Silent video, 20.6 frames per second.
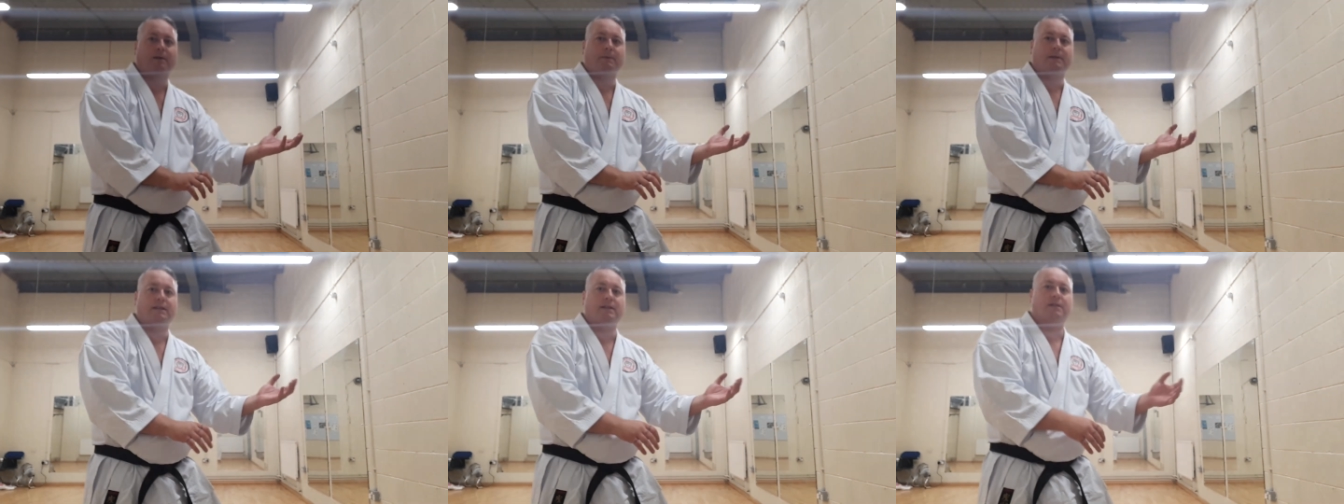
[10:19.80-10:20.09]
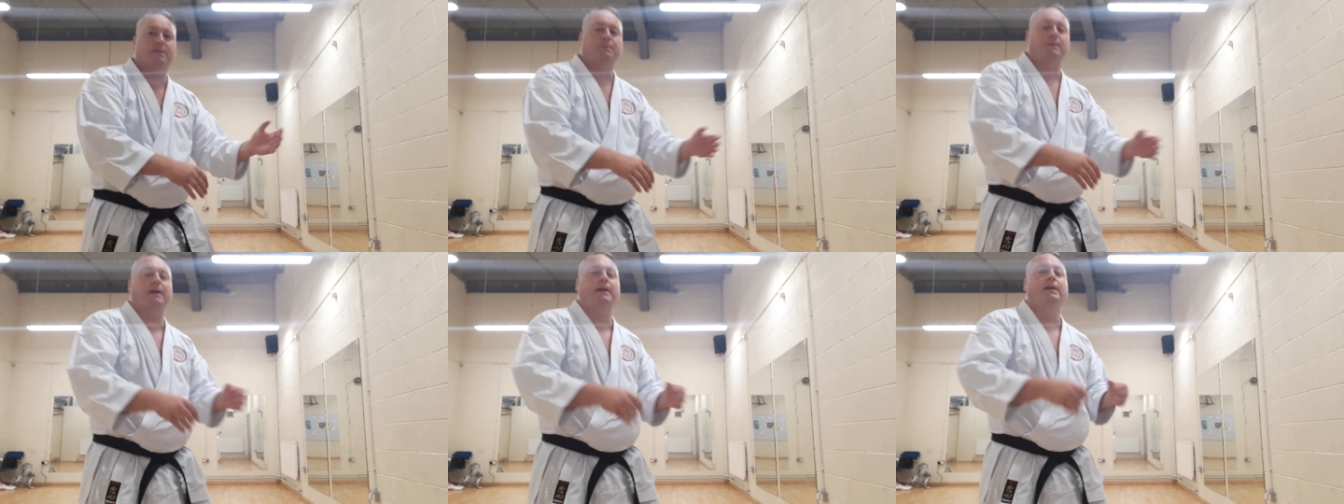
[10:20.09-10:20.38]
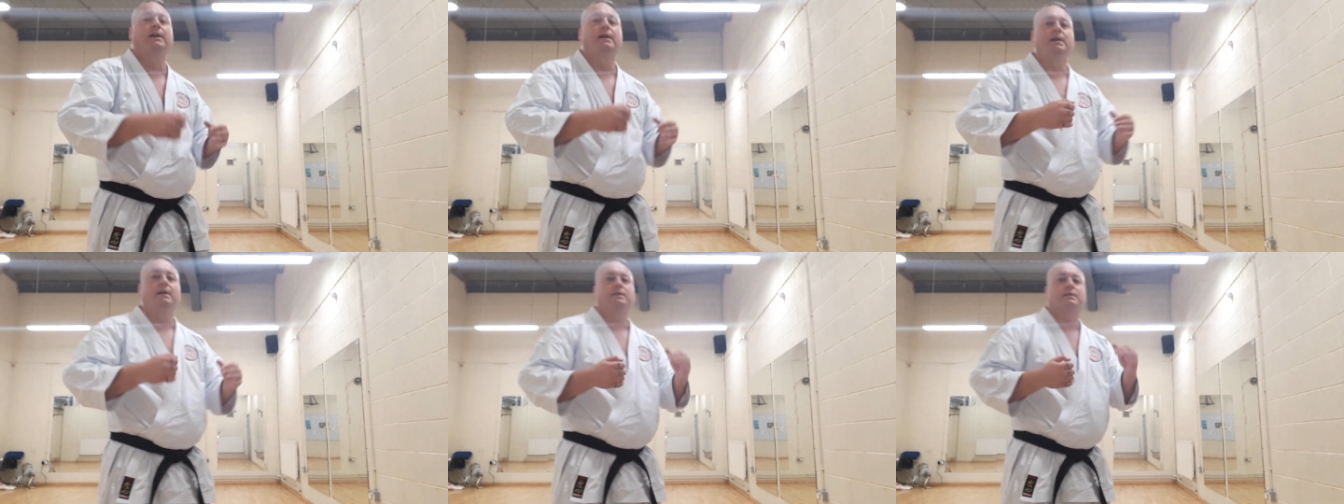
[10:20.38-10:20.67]
him in this way.
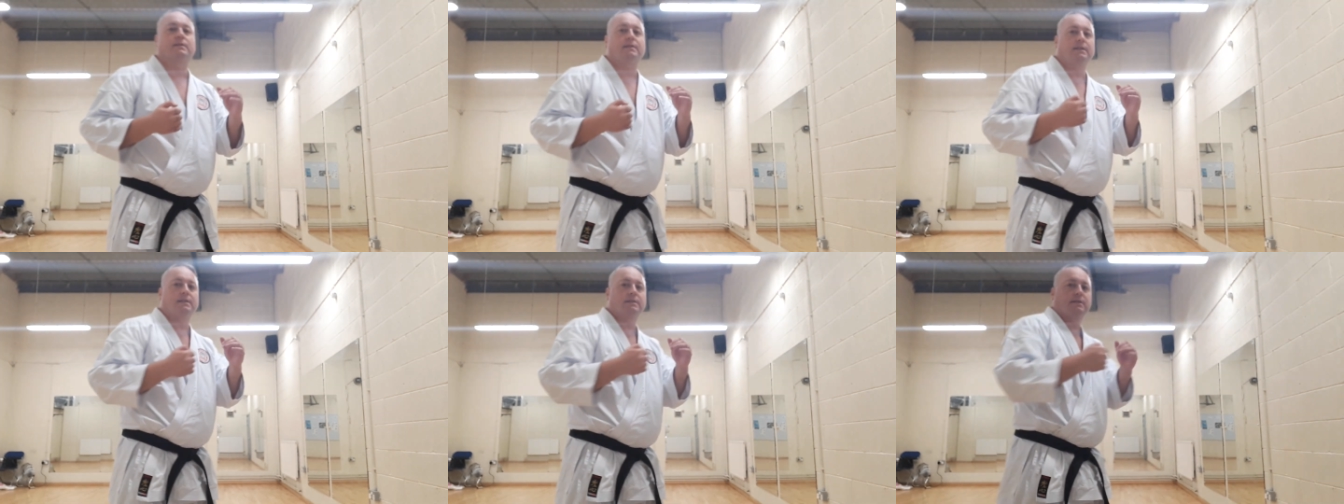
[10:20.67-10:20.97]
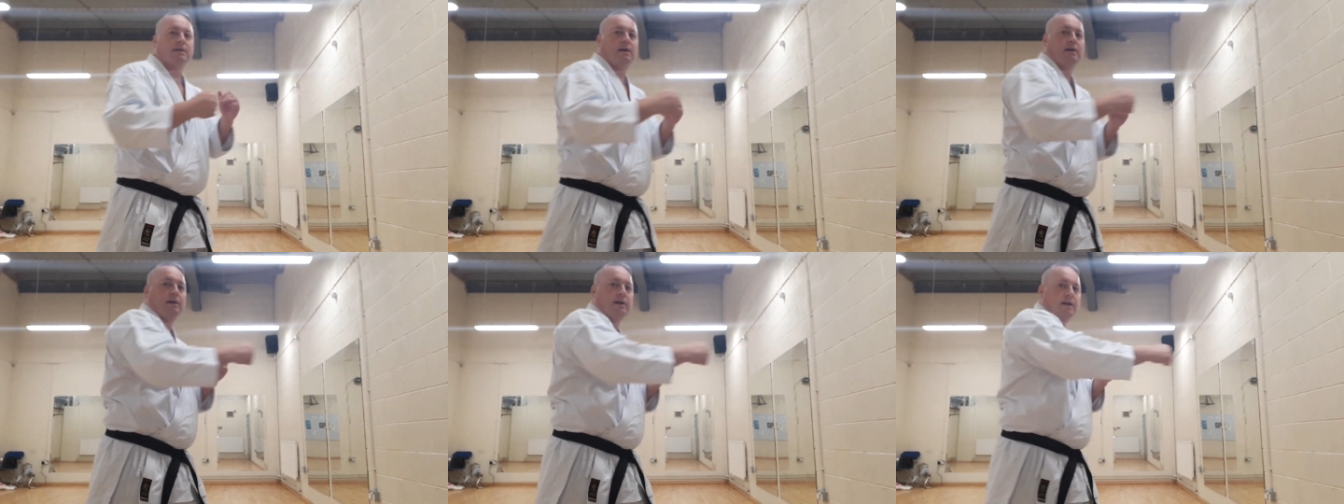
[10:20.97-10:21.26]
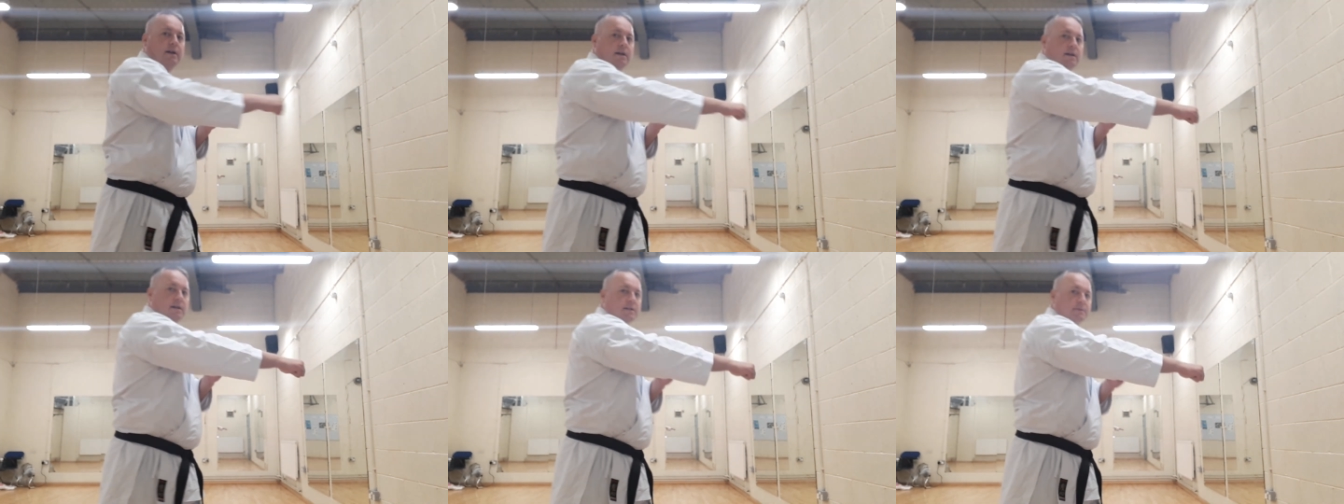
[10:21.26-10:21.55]
So this guy
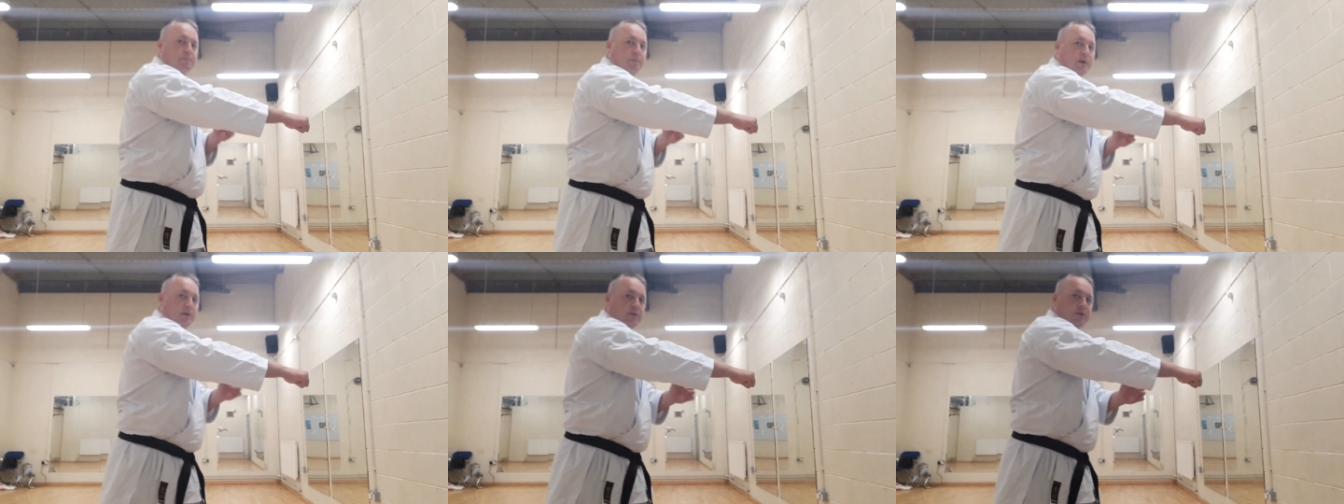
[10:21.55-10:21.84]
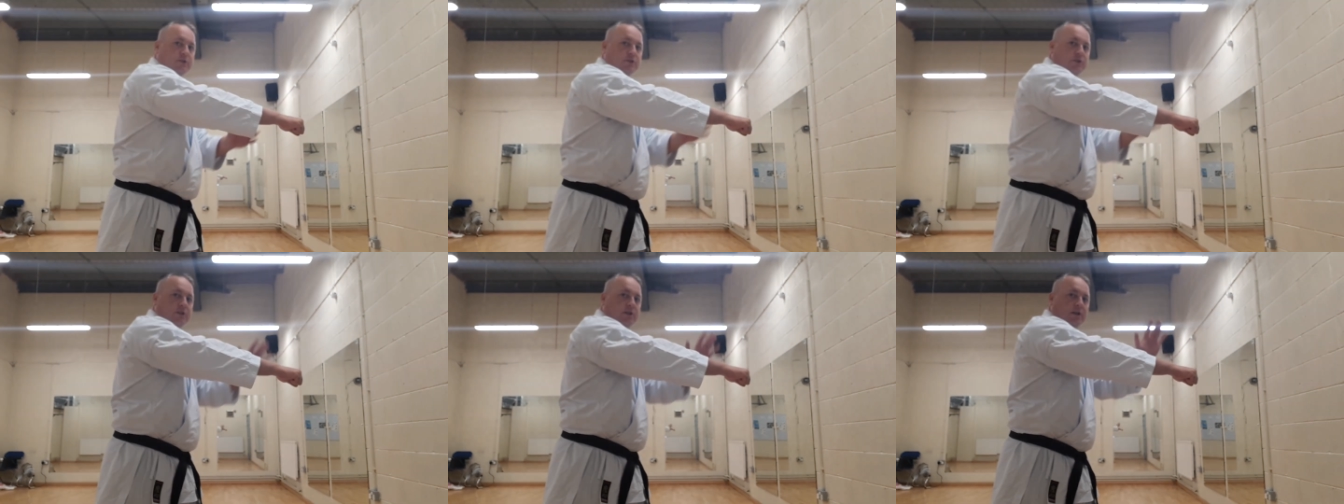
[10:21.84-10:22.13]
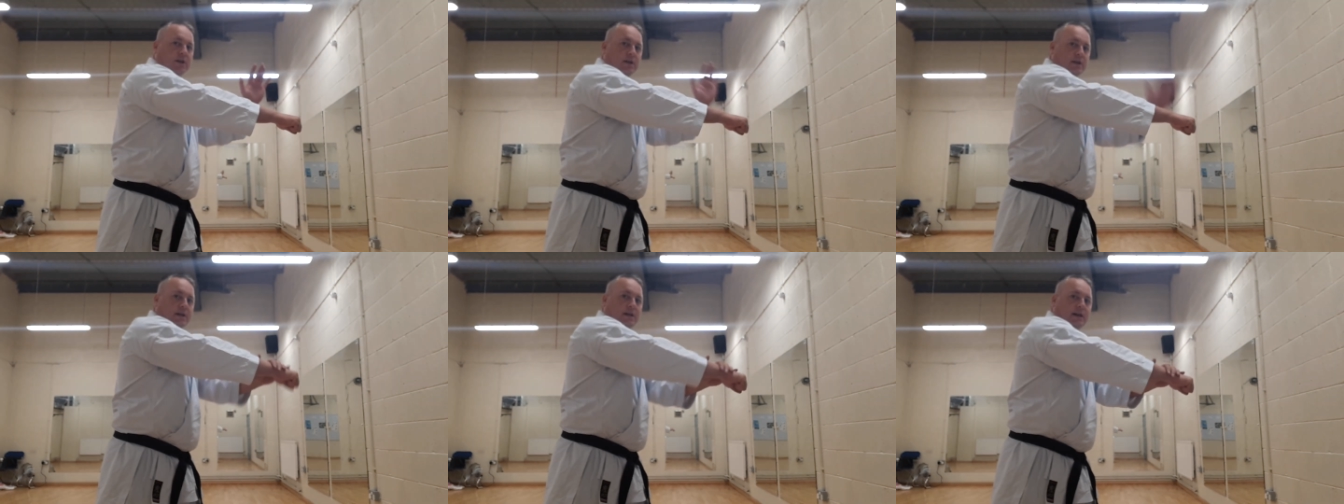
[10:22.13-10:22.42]
is punched,
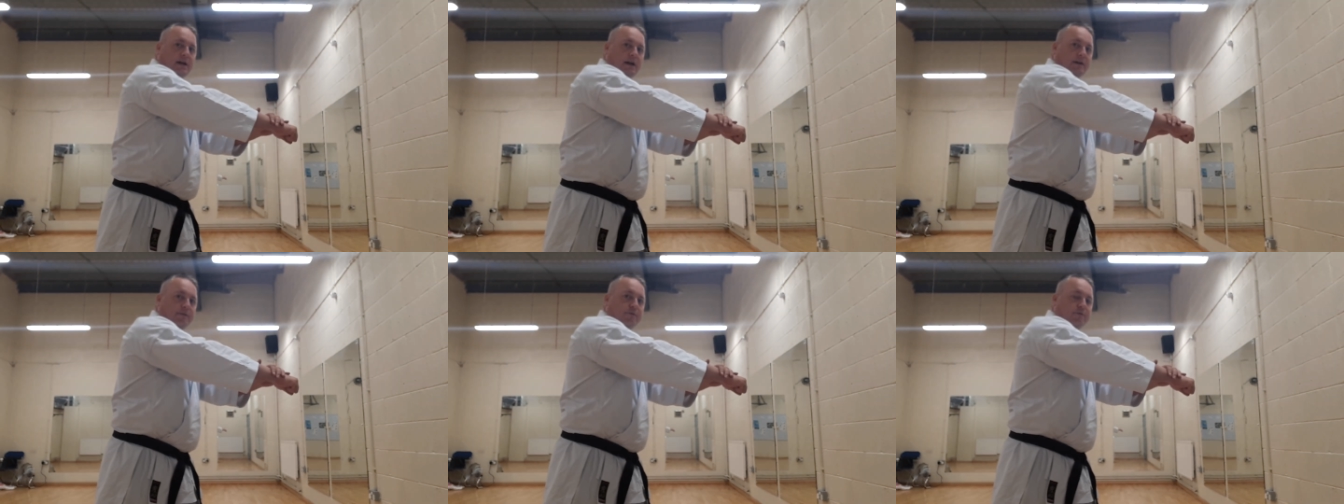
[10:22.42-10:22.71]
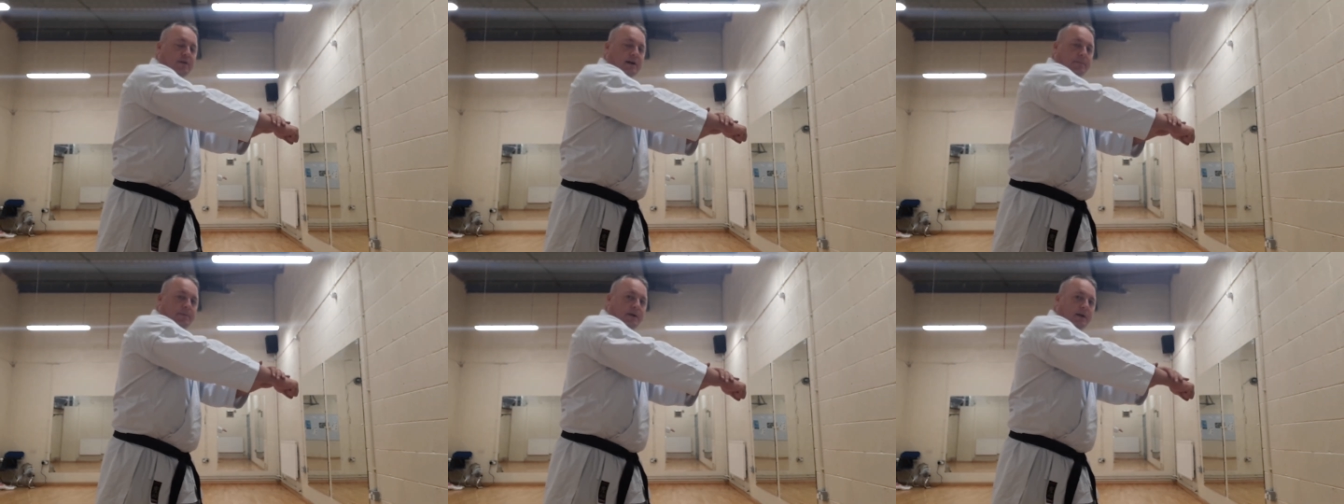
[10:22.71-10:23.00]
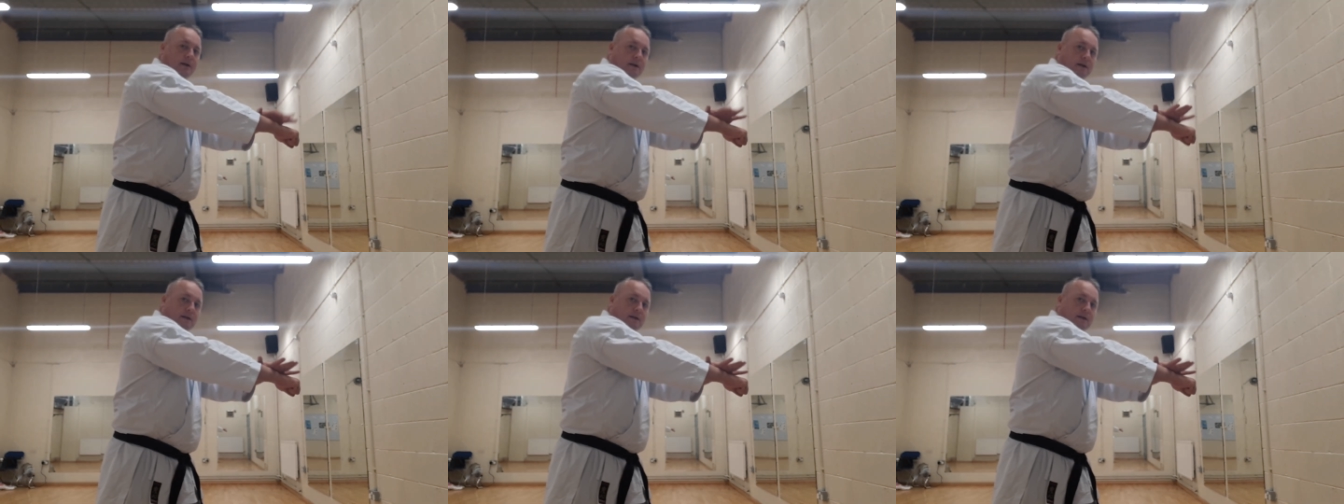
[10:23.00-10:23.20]
I've grabbed,